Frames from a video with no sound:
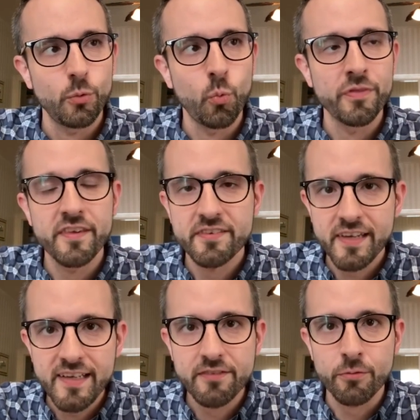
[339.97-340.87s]
When the
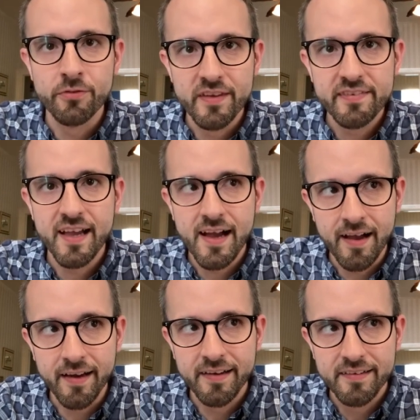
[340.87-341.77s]
stakes are this
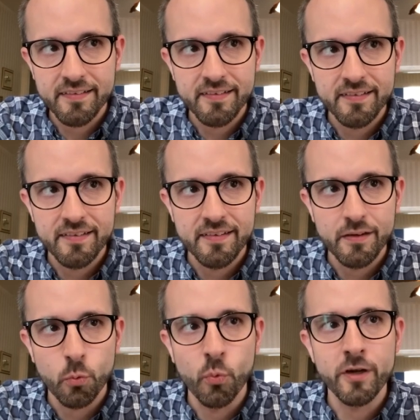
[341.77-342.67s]
high,
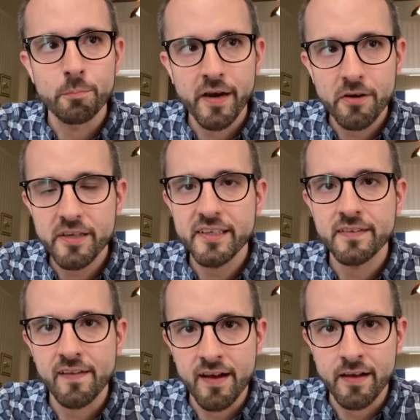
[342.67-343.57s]
when
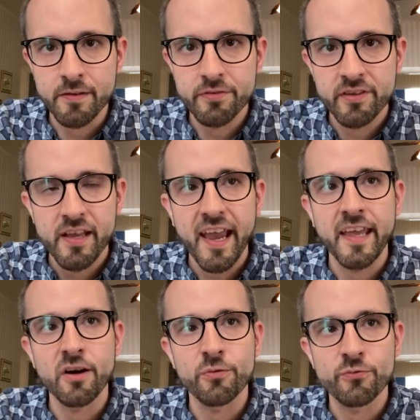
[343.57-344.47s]
American lives
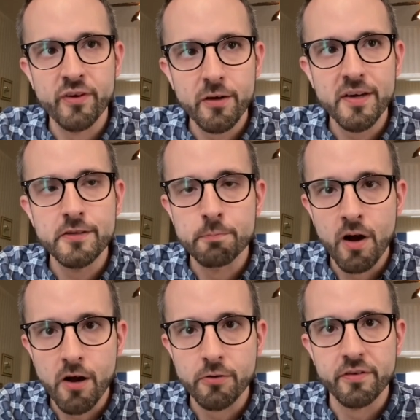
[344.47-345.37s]
and our very
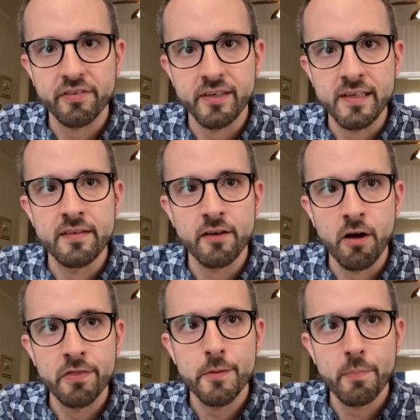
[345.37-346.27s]
democracy is
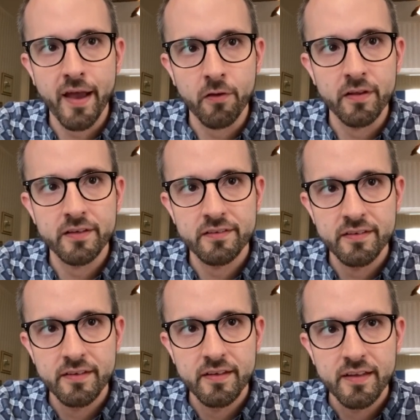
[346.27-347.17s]
on the ballot,
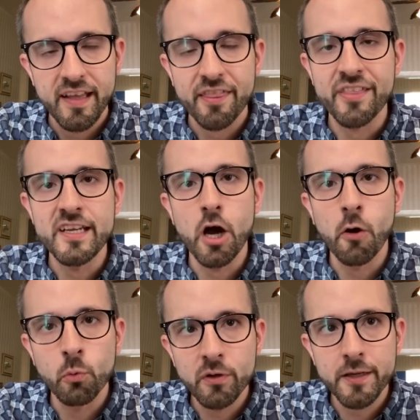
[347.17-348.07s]
the
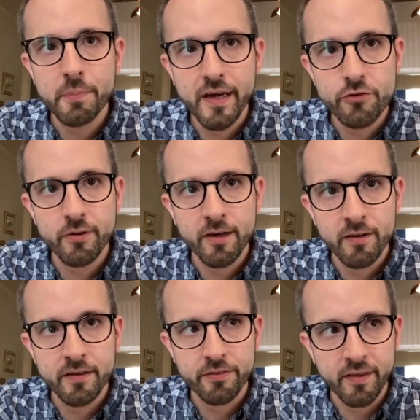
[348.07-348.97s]
only
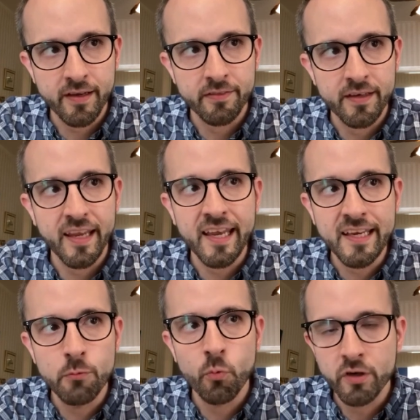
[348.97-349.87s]
patriotic thing that
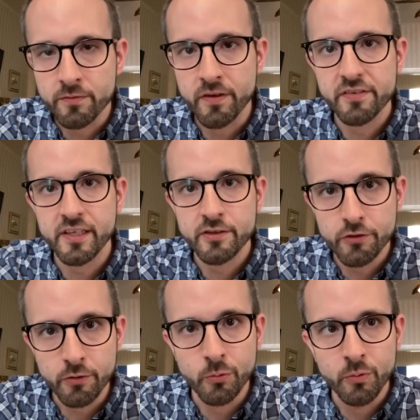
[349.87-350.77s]
any one of us can
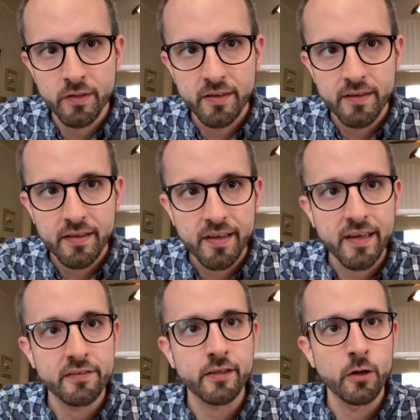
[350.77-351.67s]
do
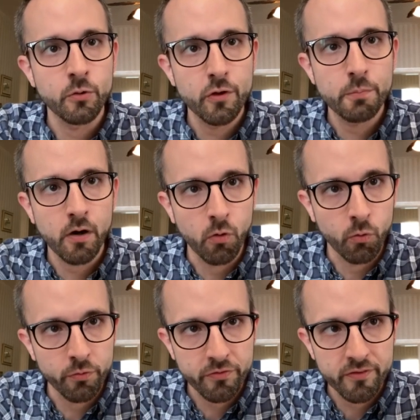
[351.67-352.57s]
is go to the
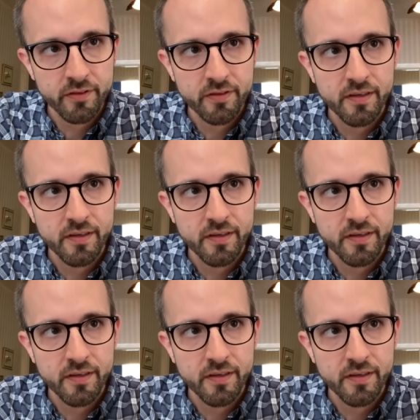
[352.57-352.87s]
polls,